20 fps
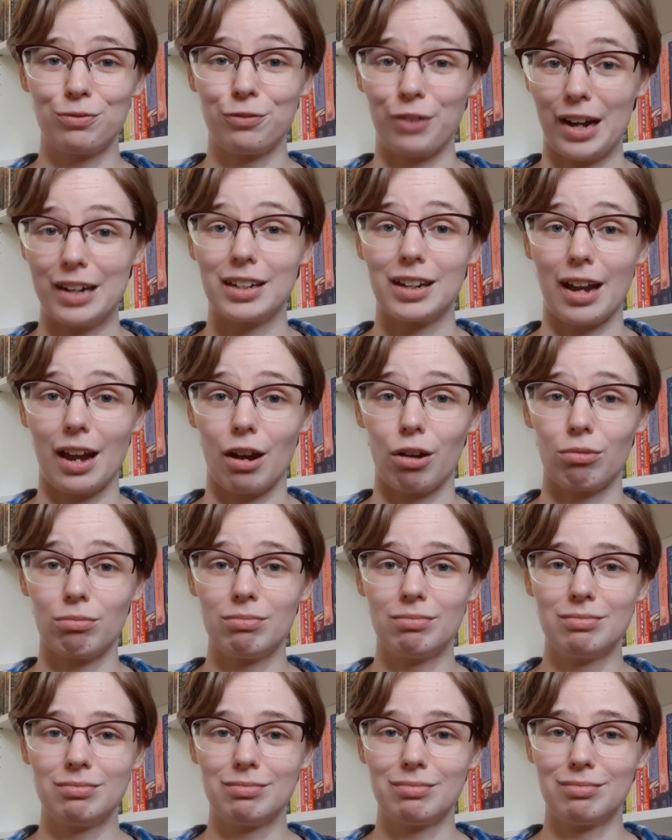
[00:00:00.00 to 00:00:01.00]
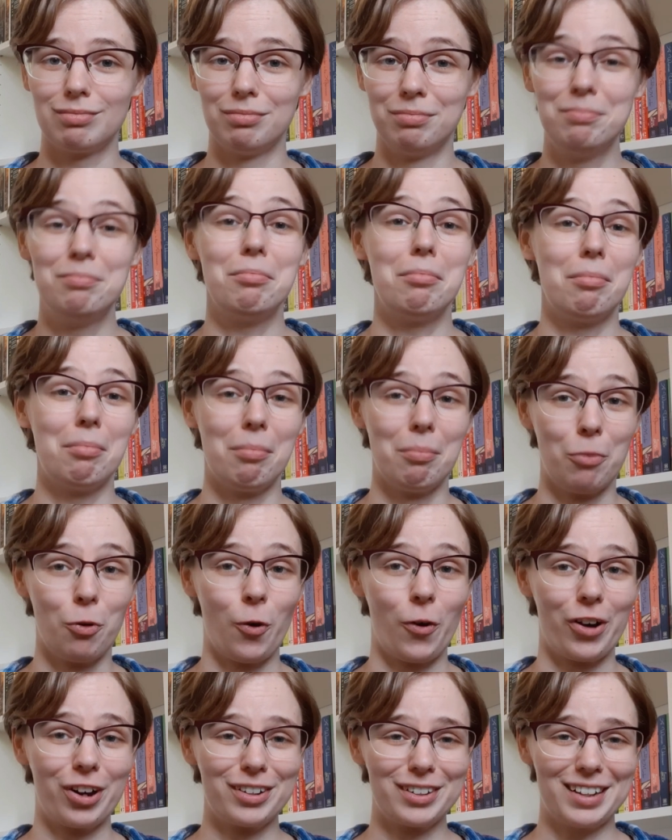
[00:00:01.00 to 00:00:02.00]
finding out
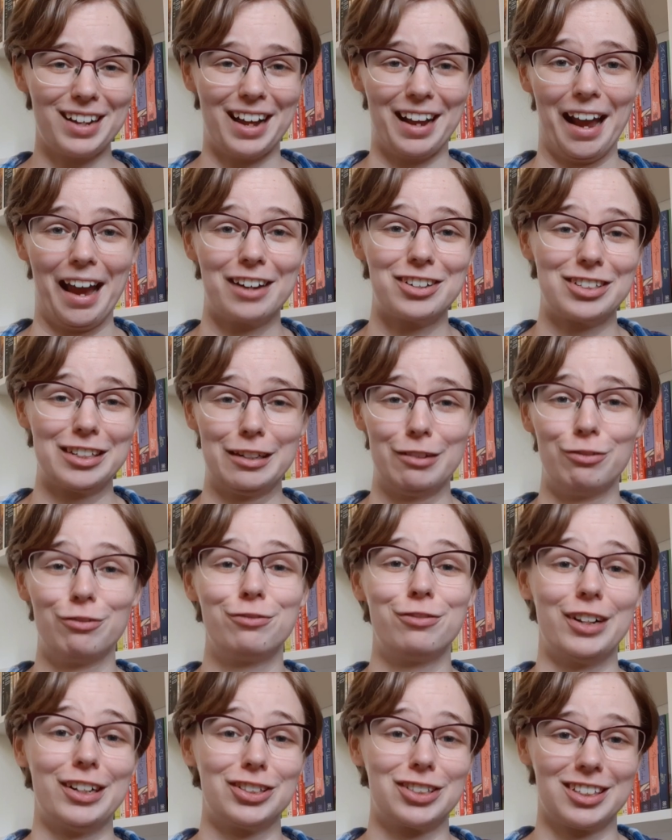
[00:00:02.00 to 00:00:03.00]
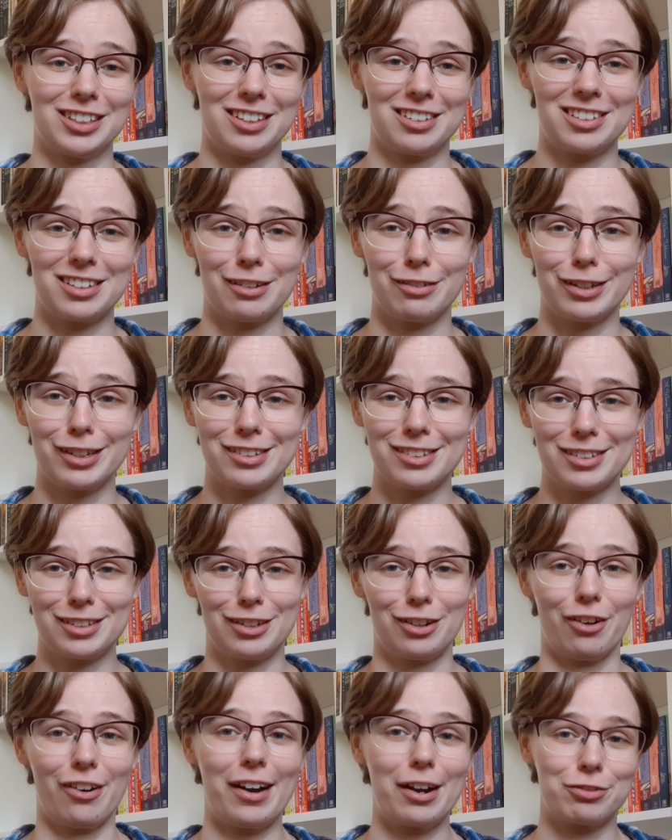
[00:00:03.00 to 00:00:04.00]
more and actually finishing the series,
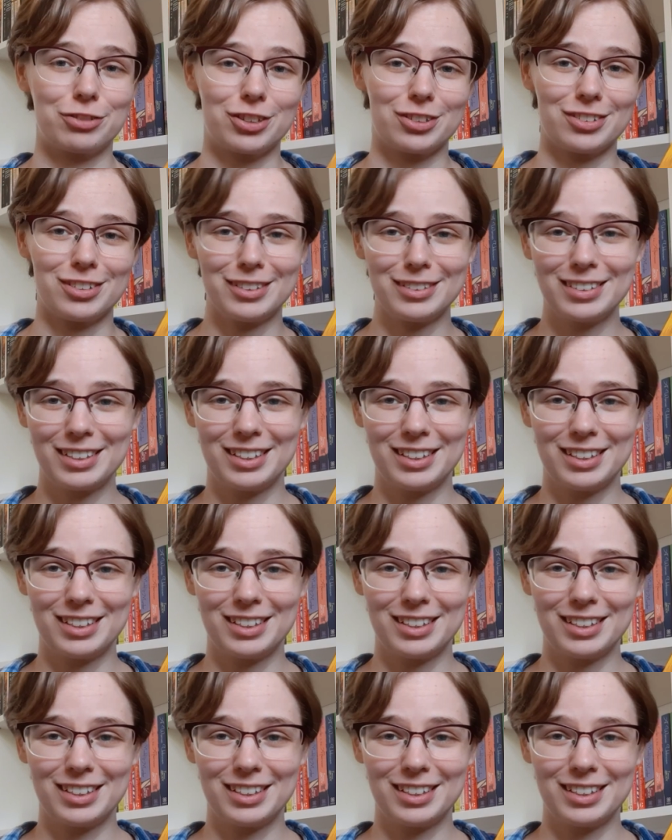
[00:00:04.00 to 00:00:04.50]
you know, after